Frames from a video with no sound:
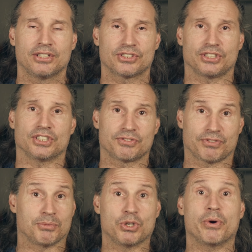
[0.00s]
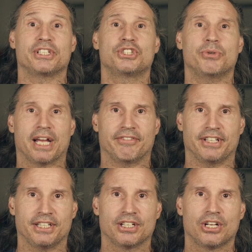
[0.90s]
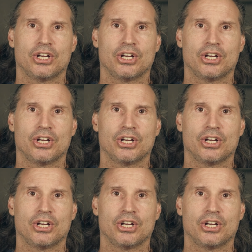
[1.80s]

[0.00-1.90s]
such as from going too heavy